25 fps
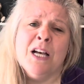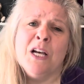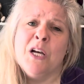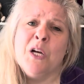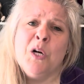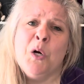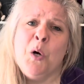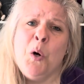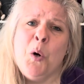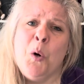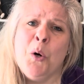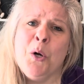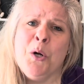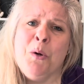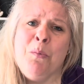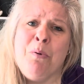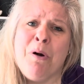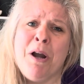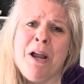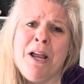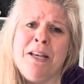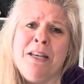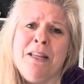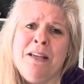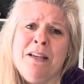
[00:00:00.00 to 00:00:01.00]

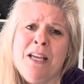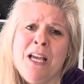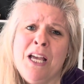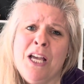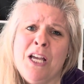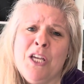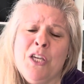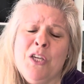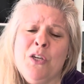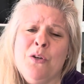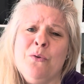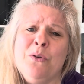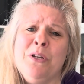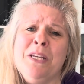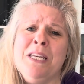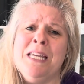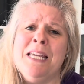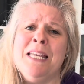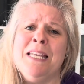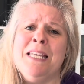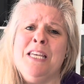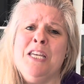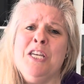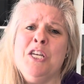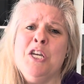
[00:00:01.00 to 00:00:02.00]
Cornbread. You
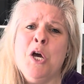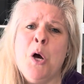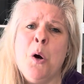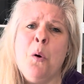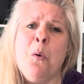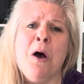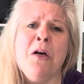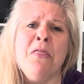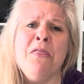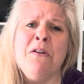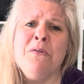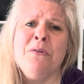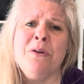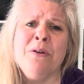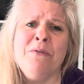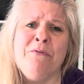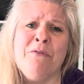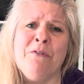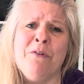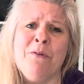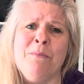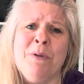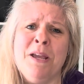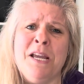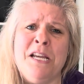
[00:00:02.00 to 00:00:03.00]
need no other
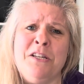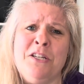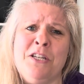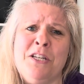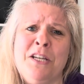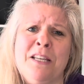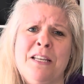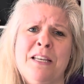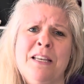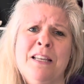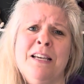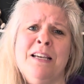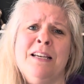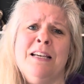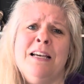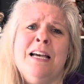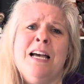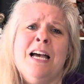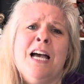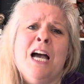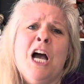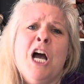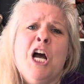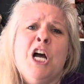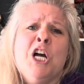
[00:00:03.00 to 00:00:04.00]
information.
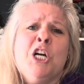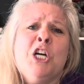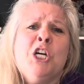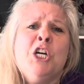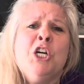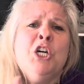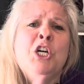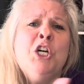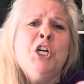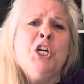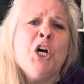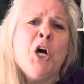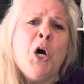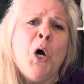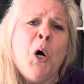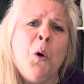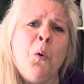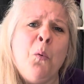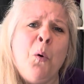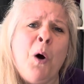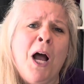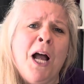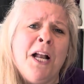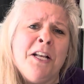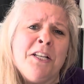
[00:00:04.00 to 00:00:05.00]
Go
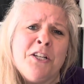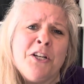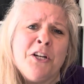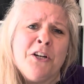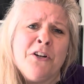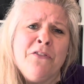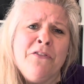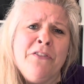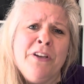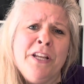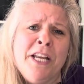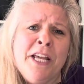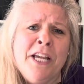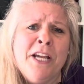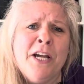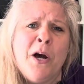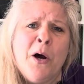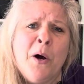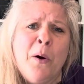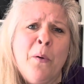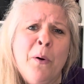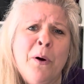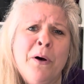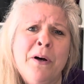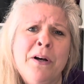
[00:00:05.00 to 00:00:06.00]
watch her
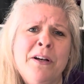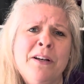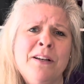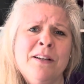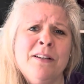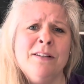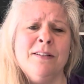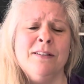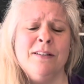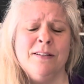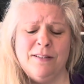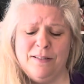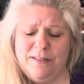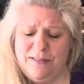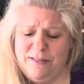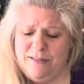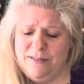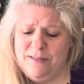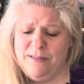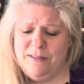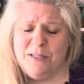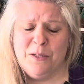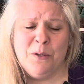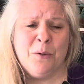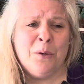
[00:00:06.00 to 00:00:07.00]
video.
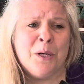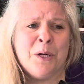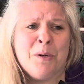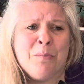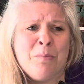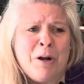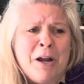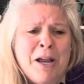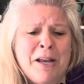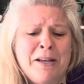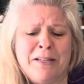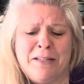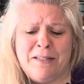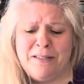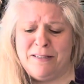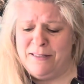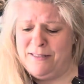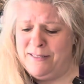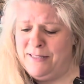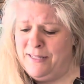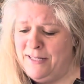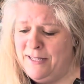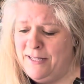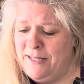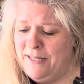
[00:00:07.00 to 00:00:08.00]
Cornbread.
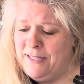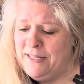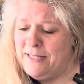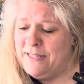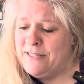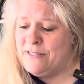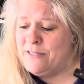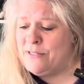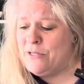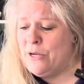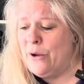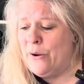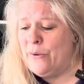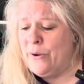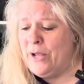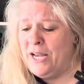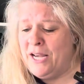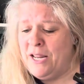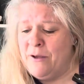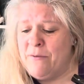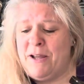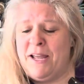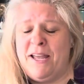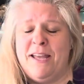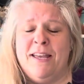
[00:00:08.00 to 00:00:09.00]
So
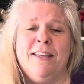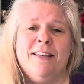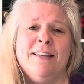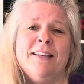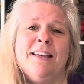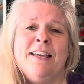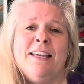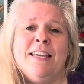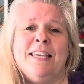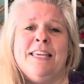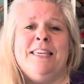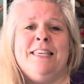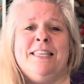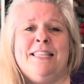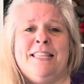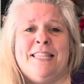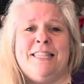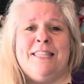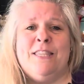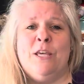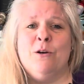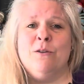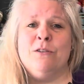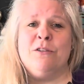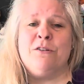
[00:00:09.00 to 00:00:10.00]
anyway,
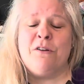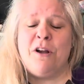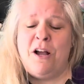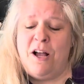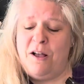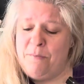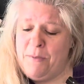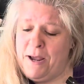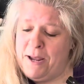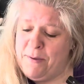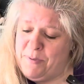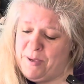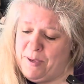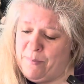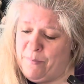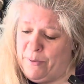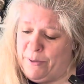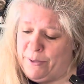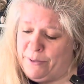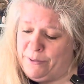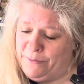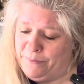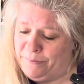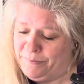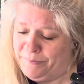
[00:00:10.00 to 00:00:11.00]
those are all my
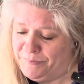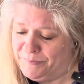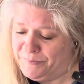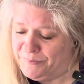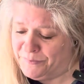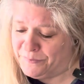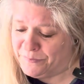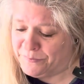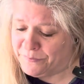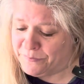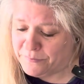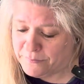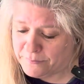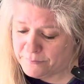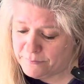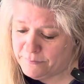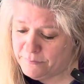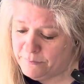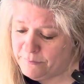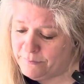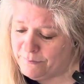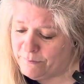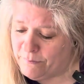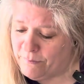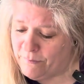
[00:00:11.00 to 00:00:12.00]
people
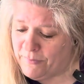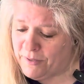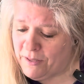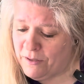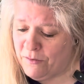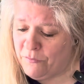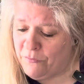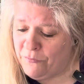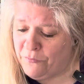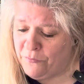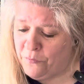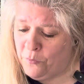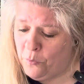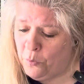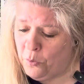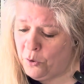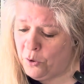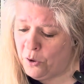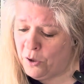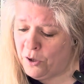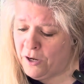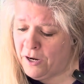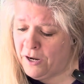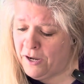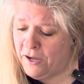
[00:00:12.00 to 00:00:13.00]

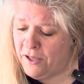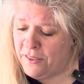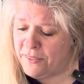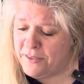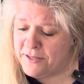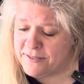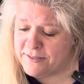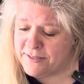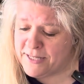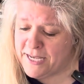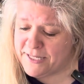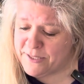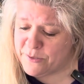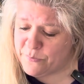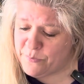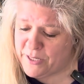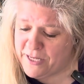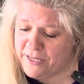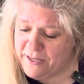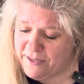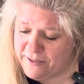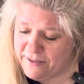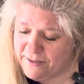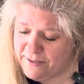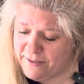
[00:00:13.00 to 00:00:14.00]
for this last
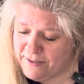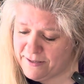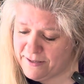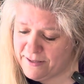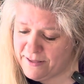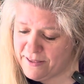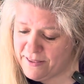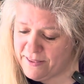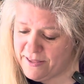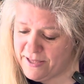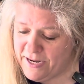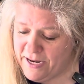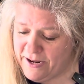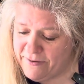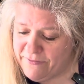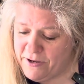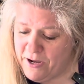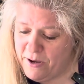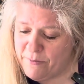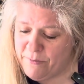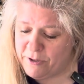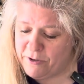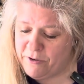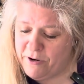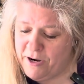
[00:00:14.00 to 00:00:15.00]
week that I've
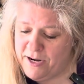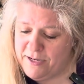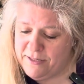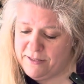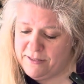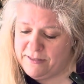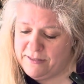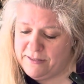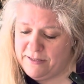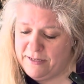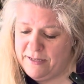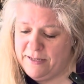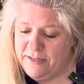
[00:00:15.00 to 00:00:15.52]
come across.